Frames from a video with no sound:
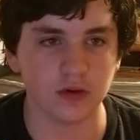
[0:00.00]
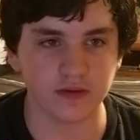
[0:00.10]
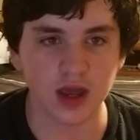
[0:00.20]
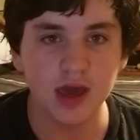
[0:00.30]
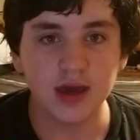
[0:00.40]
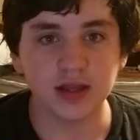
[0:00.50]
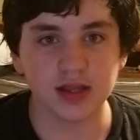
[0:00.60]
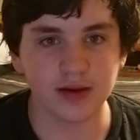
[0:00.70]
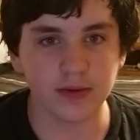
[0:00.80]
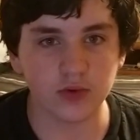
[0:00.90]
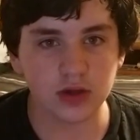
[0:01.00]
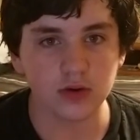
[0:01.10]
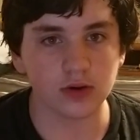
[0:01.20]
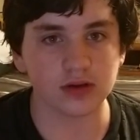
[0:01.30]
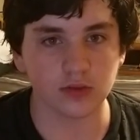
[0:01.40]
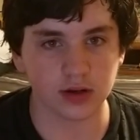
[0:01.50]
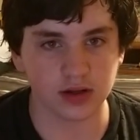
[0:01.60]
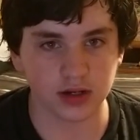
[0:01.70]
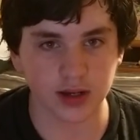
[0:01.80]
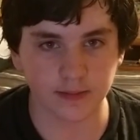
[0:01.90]
movie. Tell me what you also want
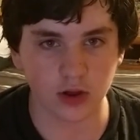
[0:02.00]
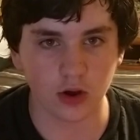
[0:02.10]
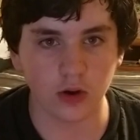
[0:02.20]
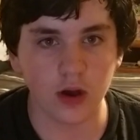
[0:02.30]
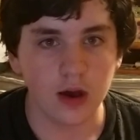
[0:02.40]
to see down below.